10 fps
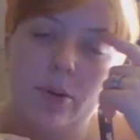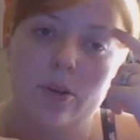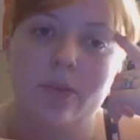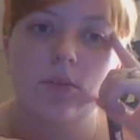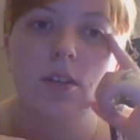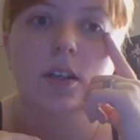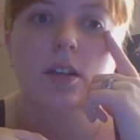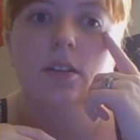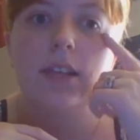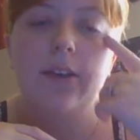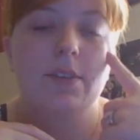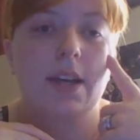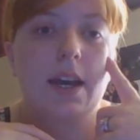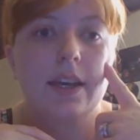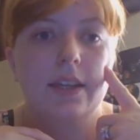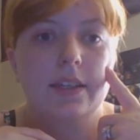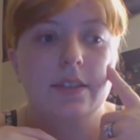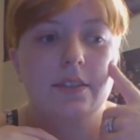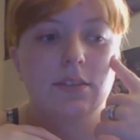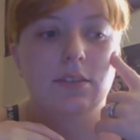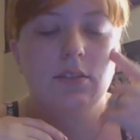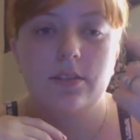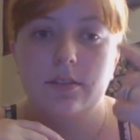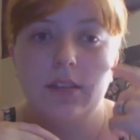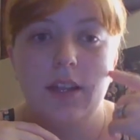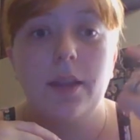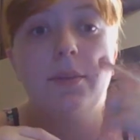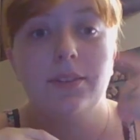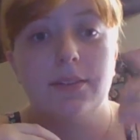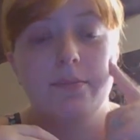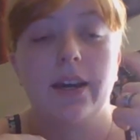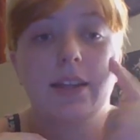Her left eye is, and this is my